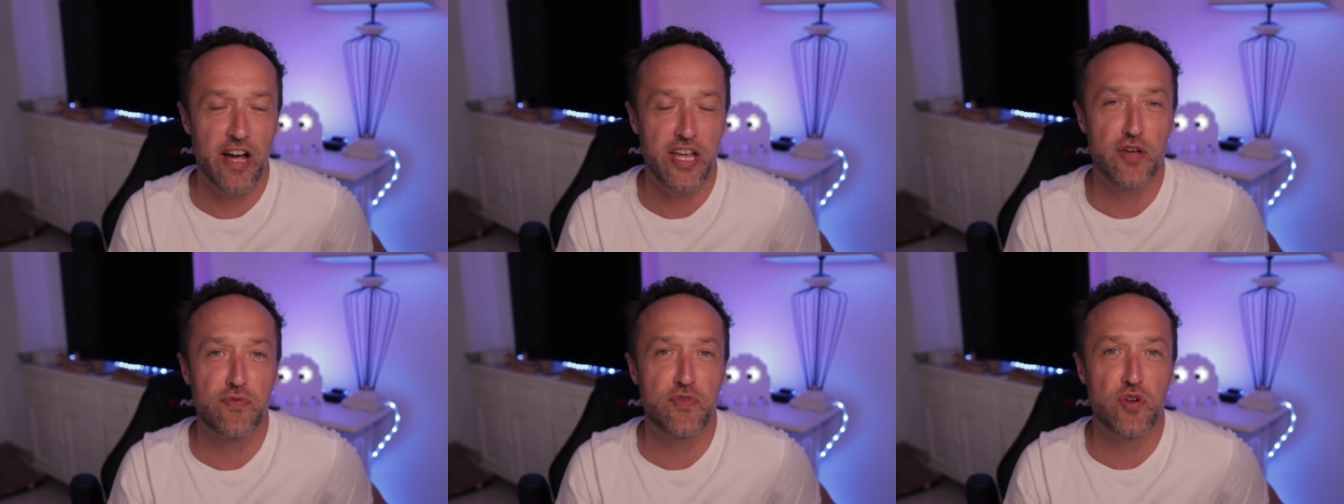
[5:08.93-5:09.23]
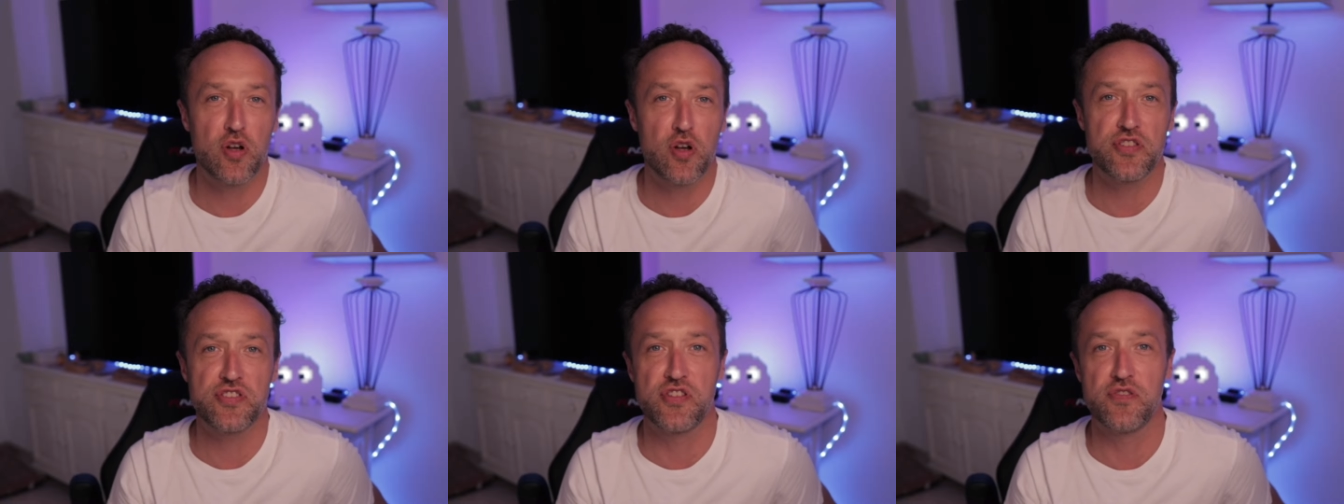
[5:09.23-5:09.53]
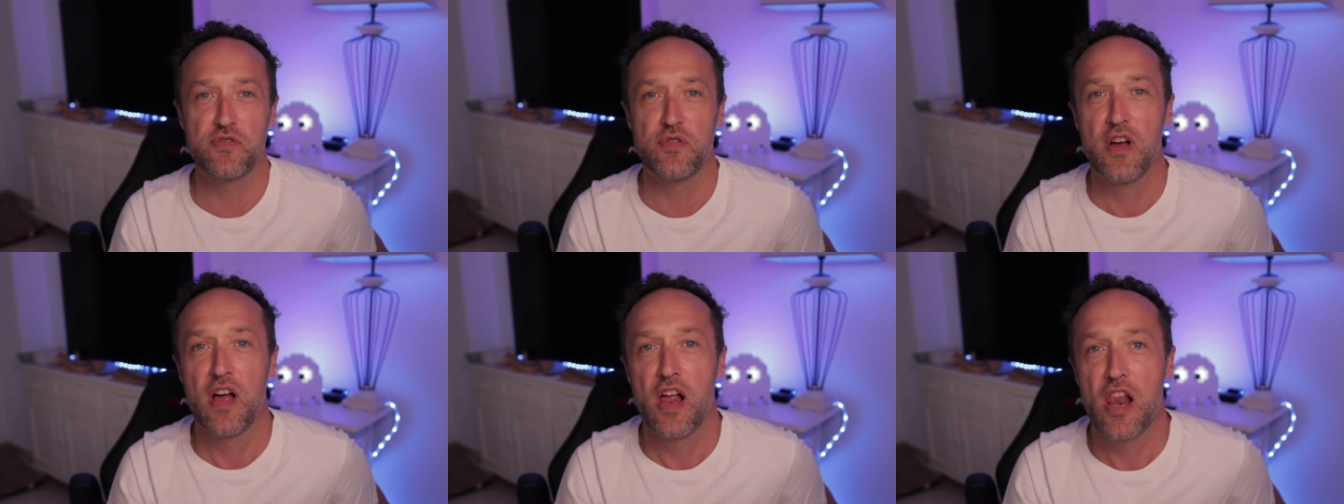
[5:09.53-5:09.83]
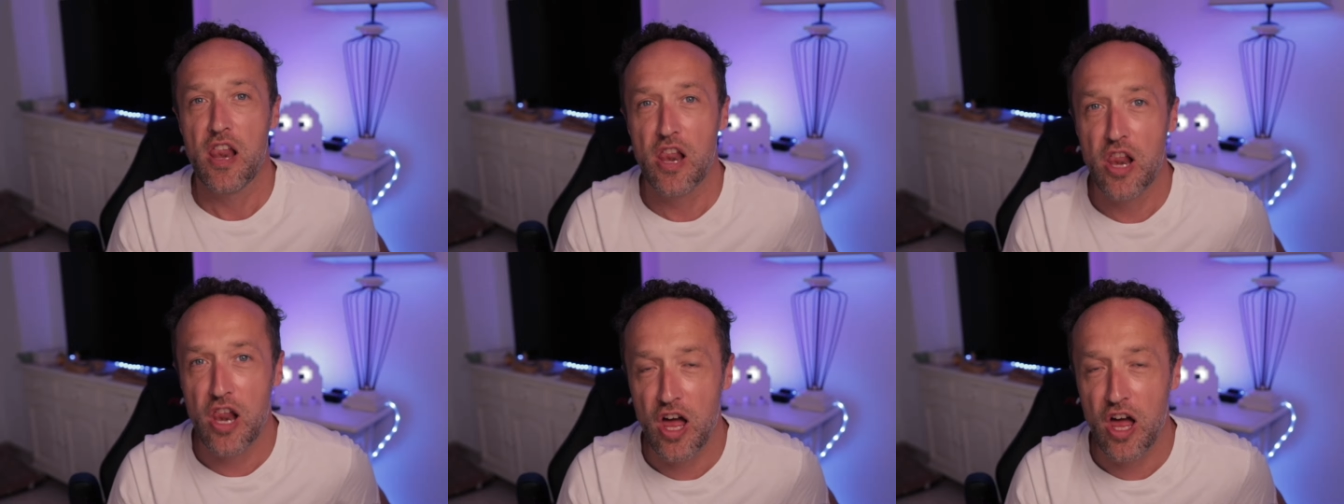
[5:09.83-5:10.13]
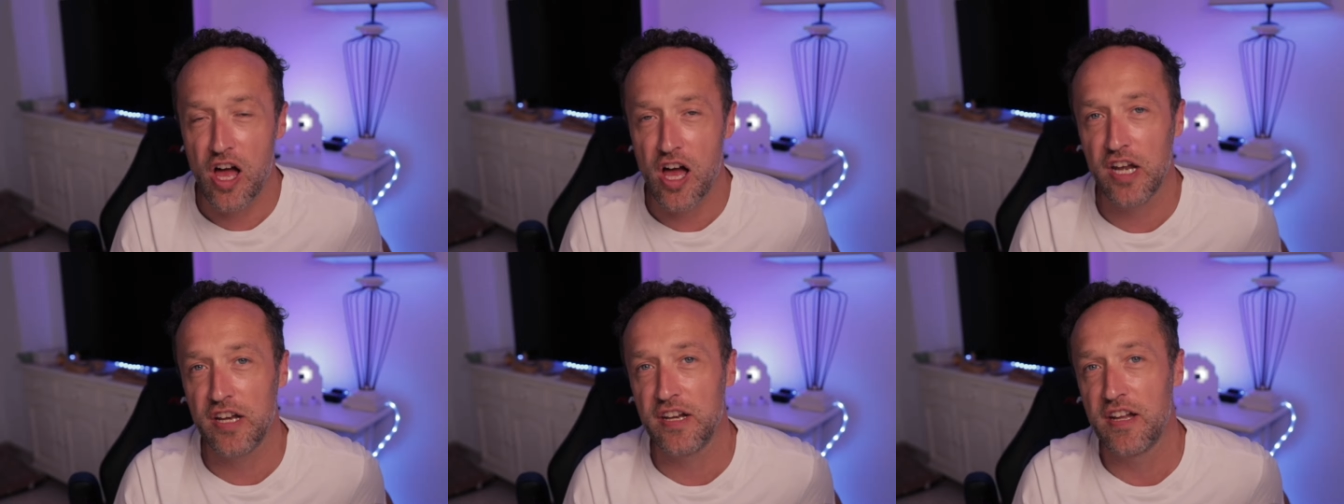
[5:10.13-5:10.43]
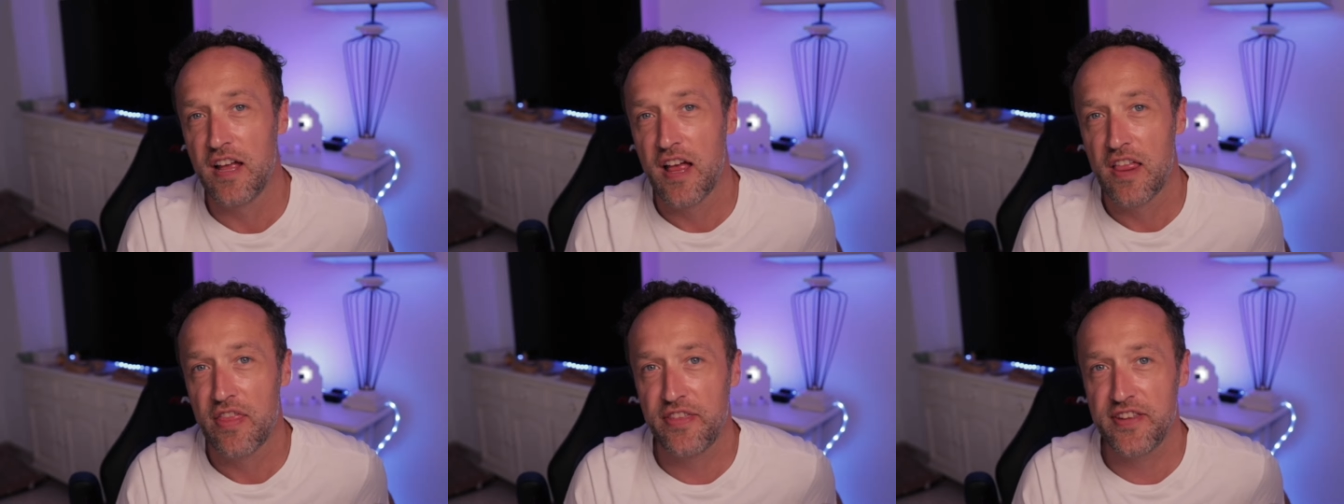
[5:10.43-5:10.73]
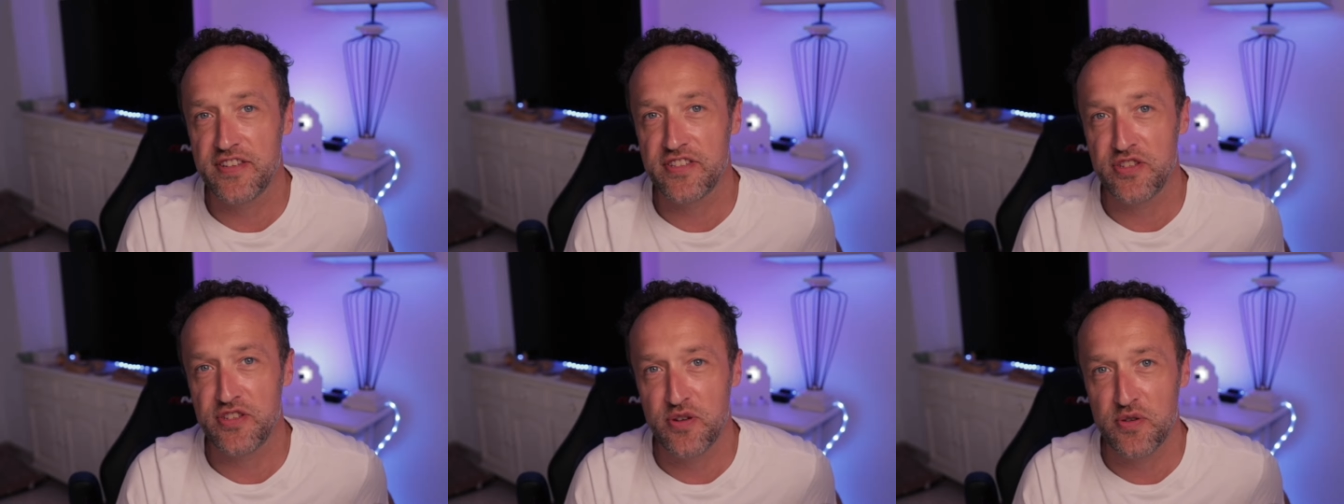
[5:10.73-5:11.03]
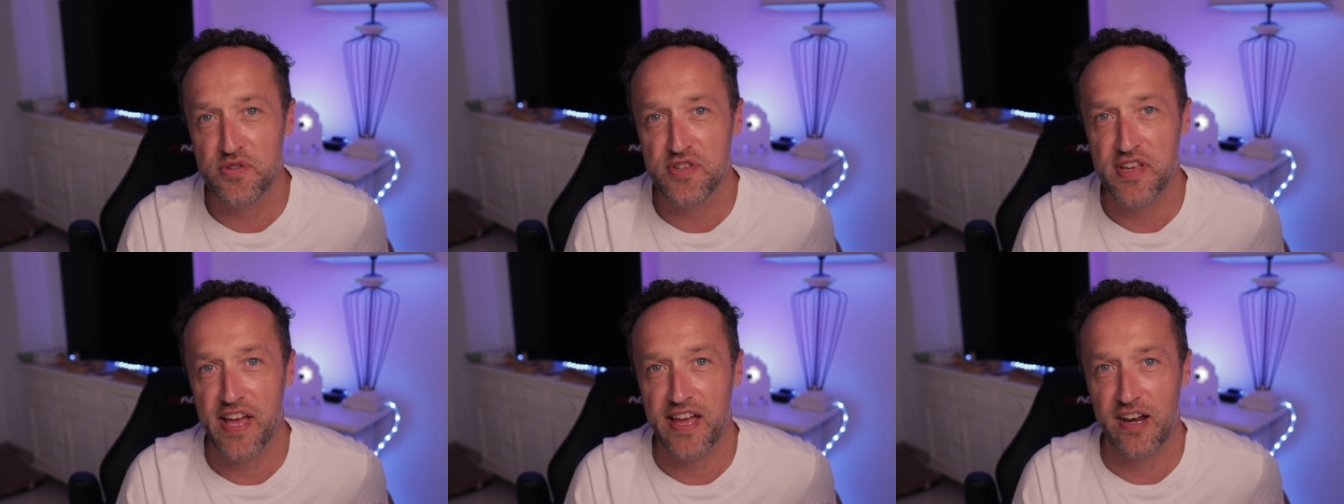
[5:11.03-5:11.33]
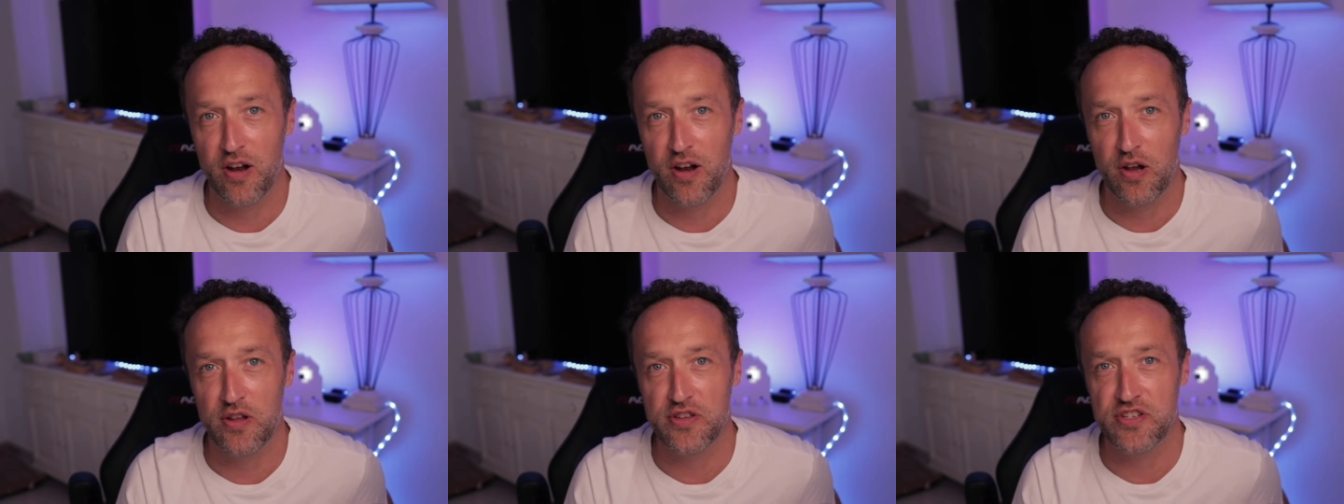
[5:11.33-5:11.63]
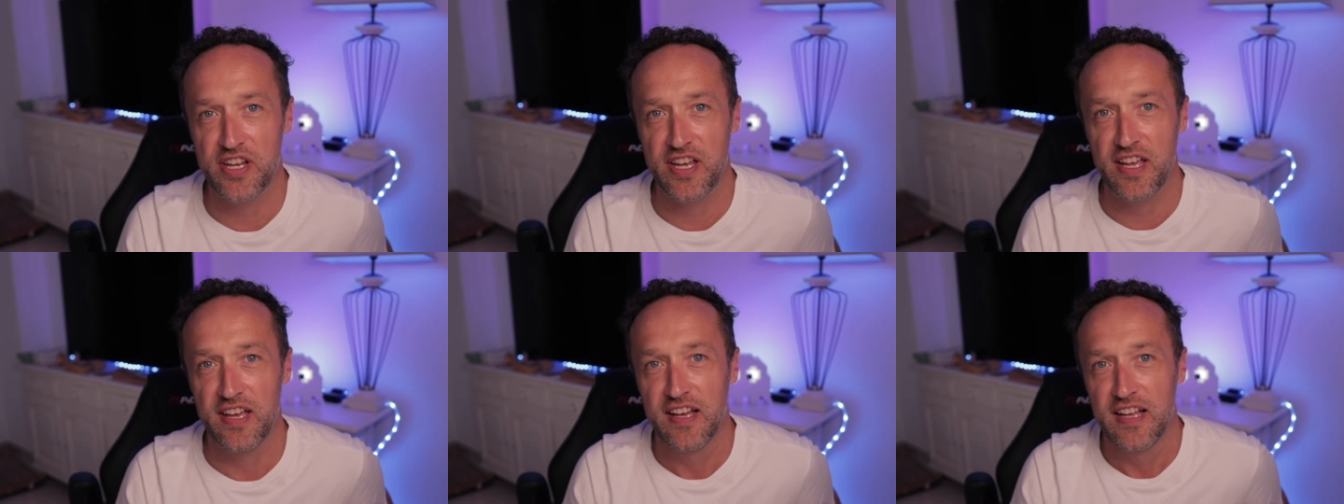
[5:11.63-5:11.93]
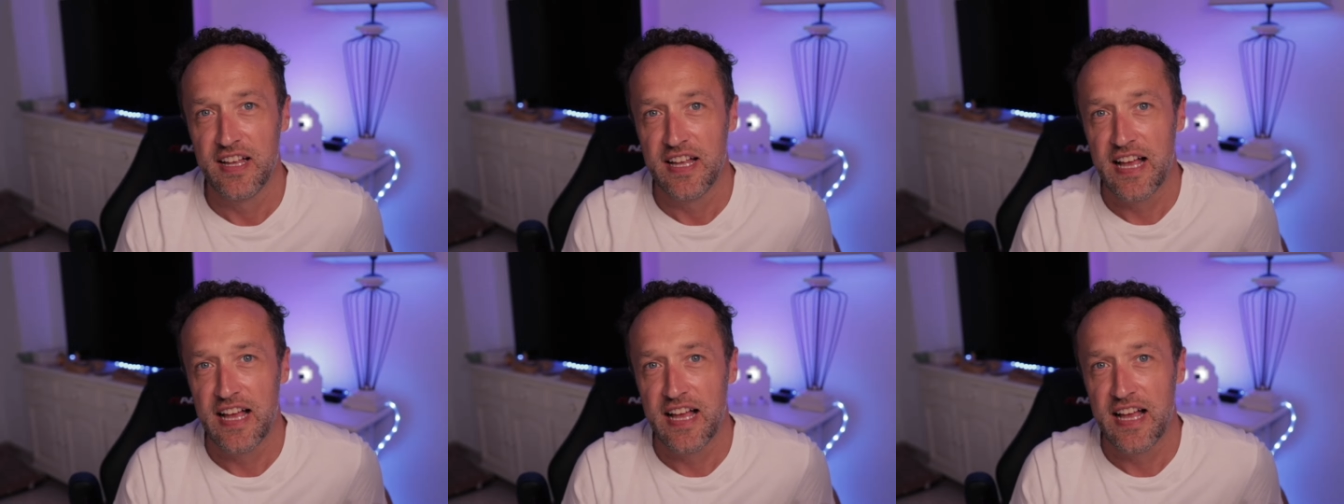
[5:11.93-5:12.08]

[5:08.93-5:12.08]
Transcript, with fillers: You've got to learn this new technology